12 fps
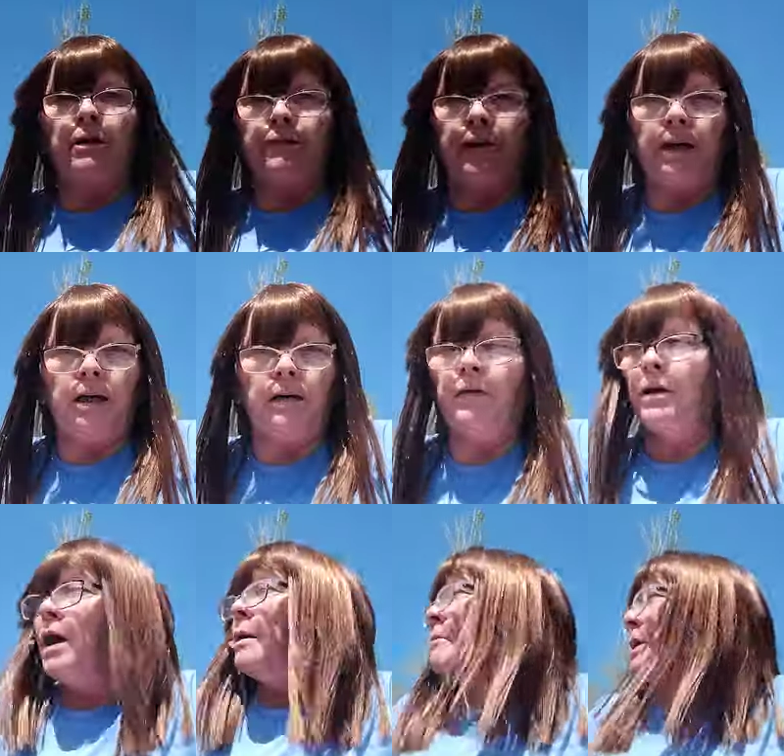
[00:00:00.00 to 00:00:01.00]
there forever.
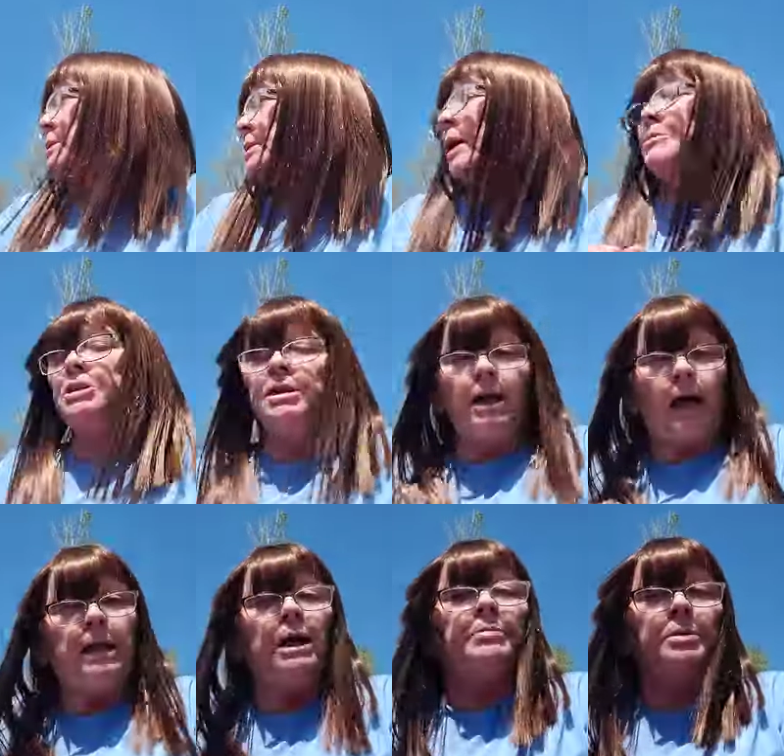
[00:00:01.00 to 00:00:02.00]
By the time she got out
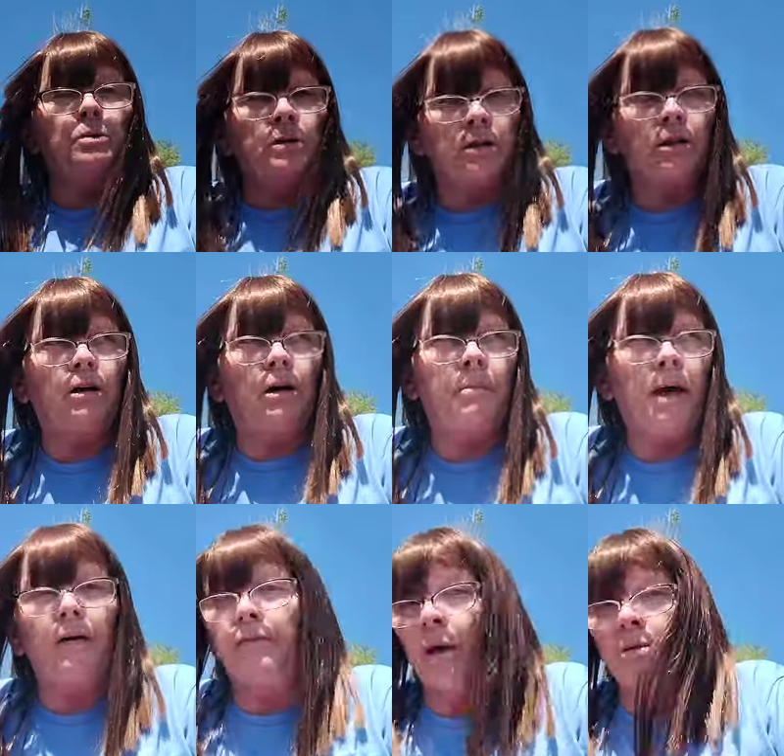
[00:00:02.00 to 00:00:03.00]
of that pool and took her
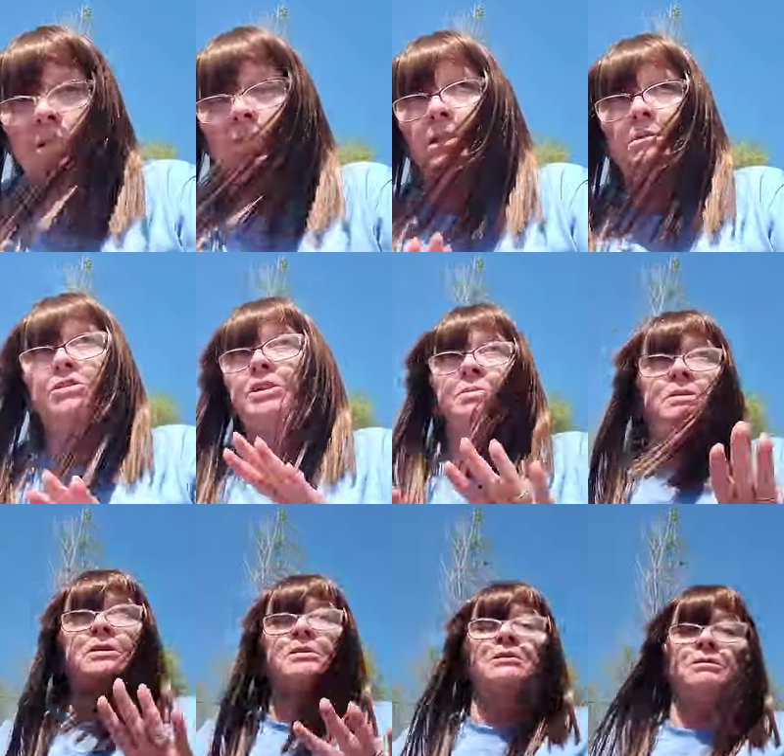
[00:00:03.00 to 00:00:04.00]
bath, that was it. She was
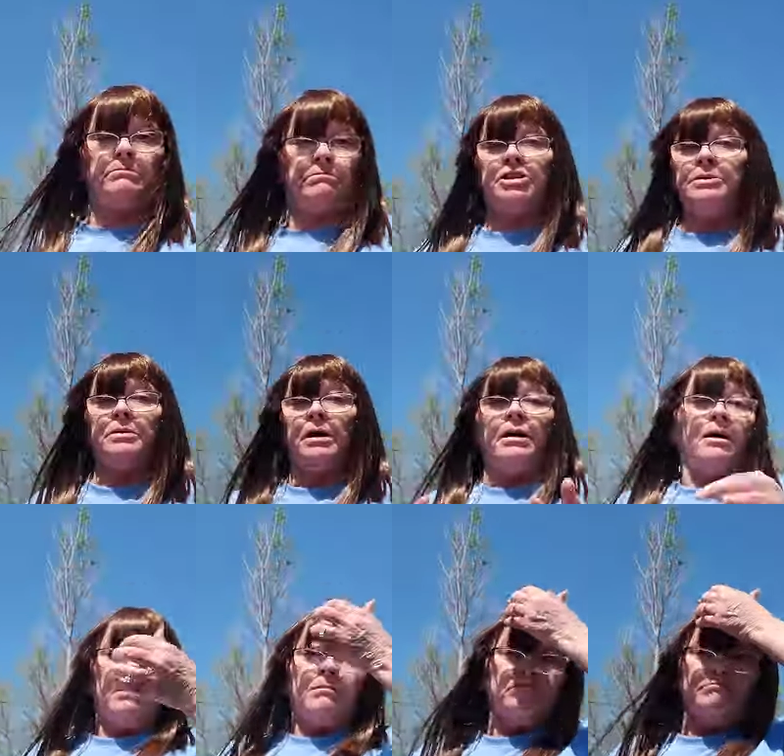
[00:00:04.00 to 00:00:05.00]
done. She
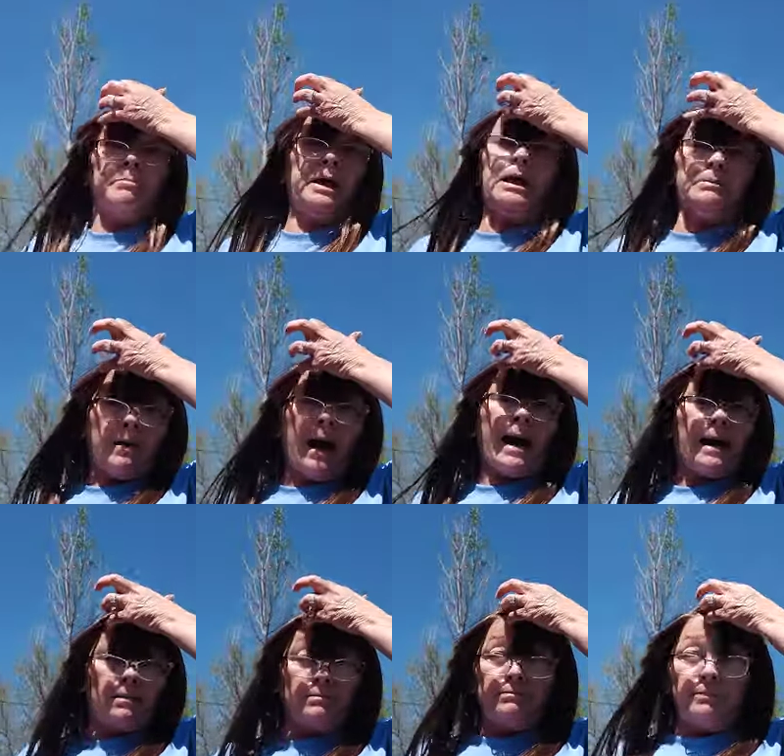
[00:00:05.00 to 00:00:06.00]
bed
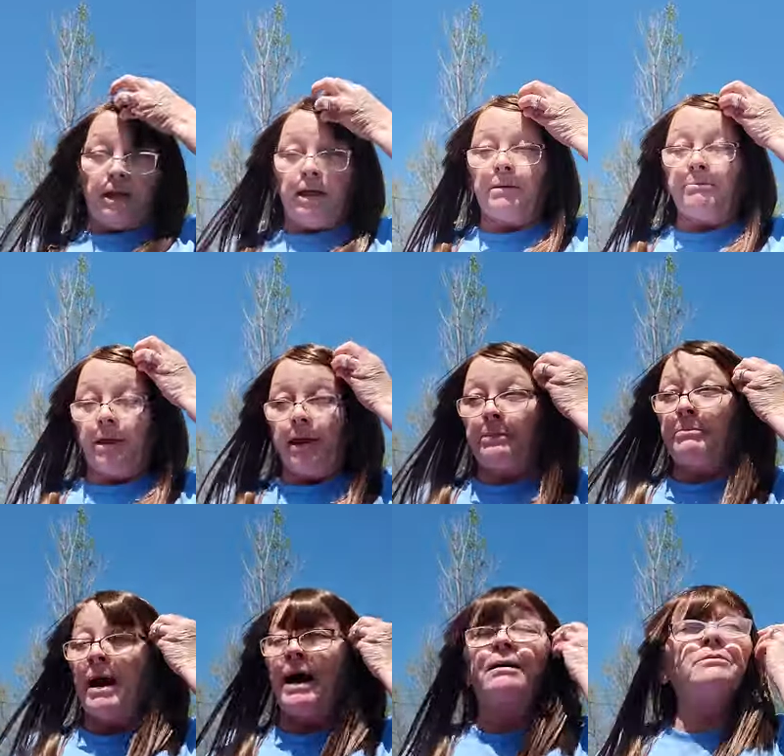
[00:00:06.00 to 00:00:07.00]
bound. Yeah, bed
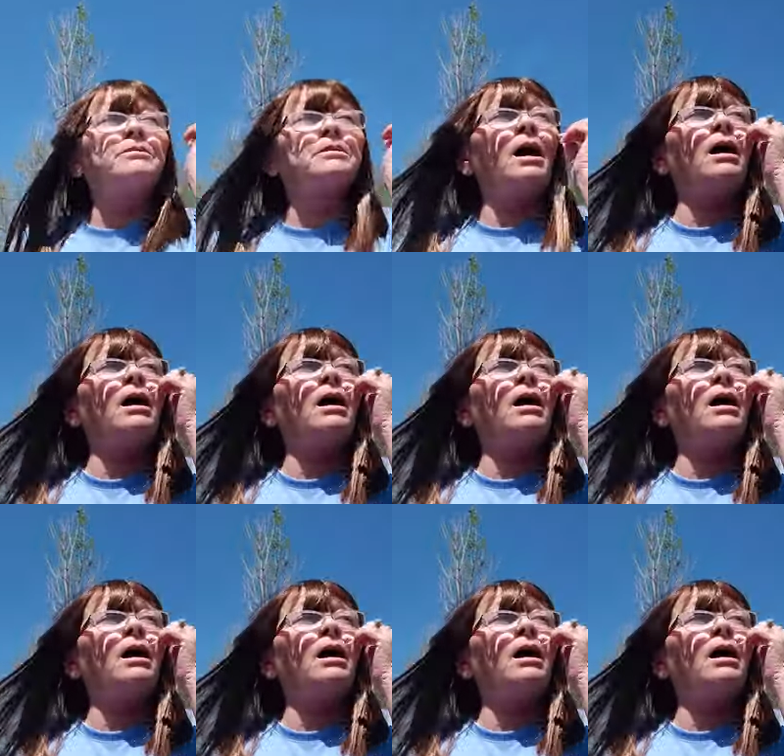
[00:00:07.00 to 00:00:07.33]
bound. So,